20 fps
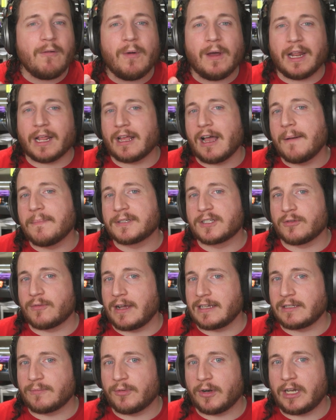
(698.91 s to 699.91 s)
when it comes to
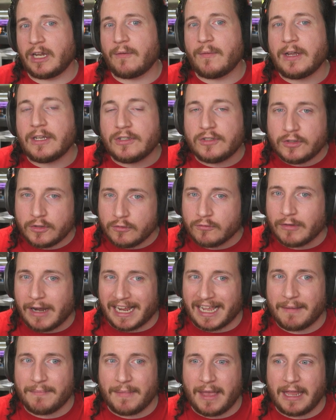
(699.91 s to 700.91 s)
resin printing, we do
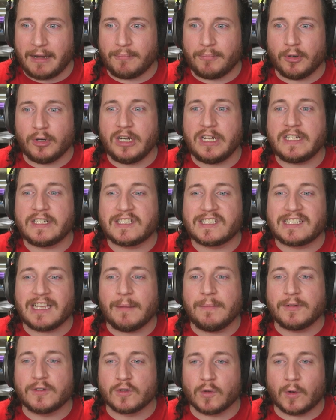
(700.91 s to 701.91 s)
recommend putting
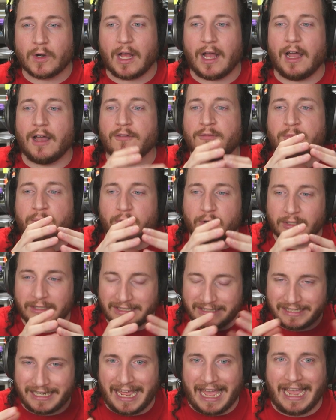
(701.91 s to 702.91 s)
some sort of
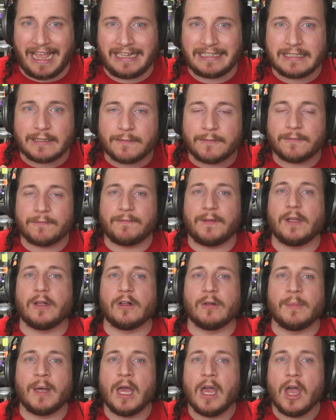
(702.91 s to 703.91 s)
protective
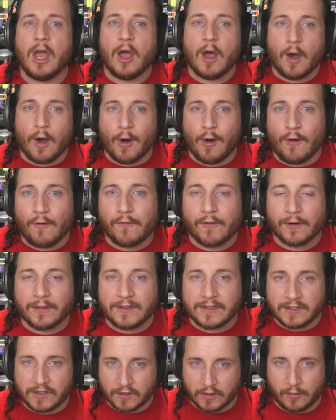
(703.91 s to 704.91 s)
film over
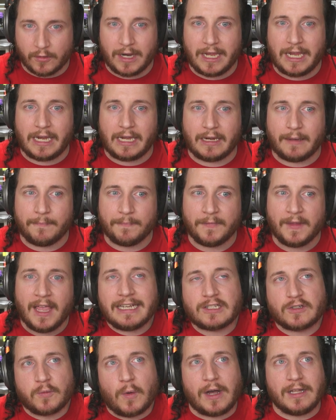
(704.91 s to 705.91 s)
the screen. And
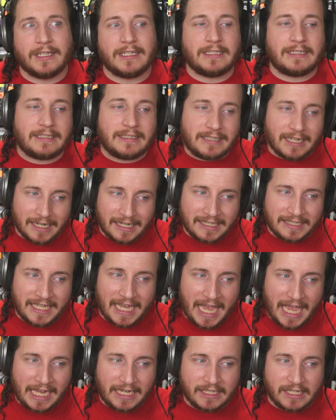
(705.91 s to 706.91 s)
yes, while it does
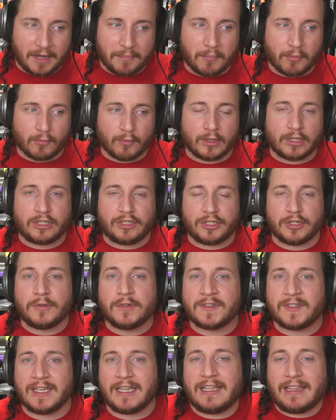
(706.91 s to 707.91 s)
end up
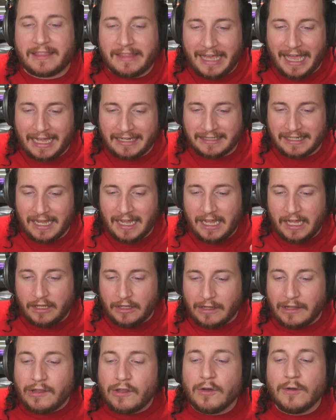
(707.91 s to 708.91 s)
reducing that
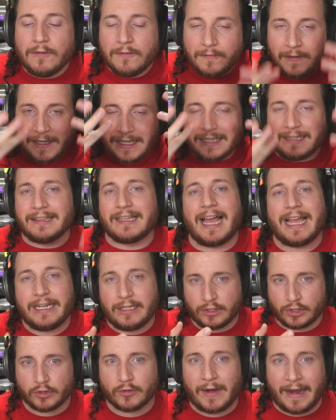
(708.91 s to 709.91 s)
UV
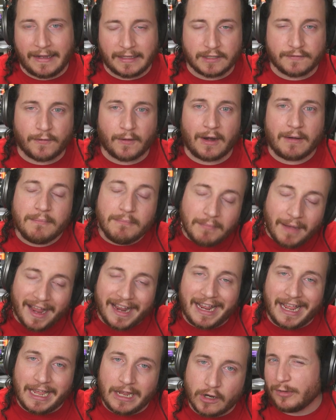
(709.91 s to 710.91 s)
light transfer, it
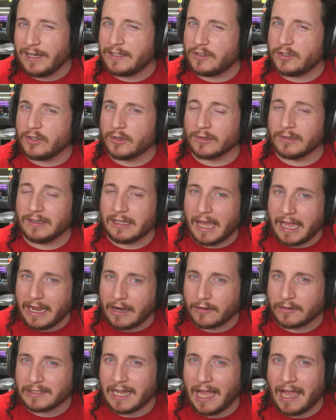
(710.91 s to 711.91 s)
might increase your
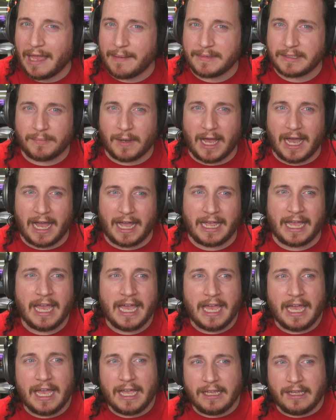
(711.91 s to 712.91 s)
layer times by,
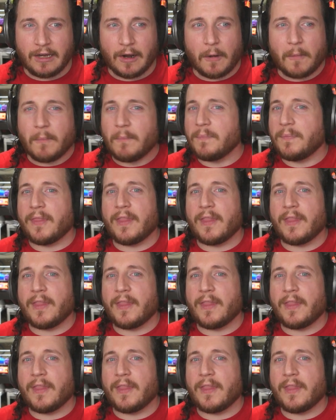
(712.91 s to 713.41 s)
you know,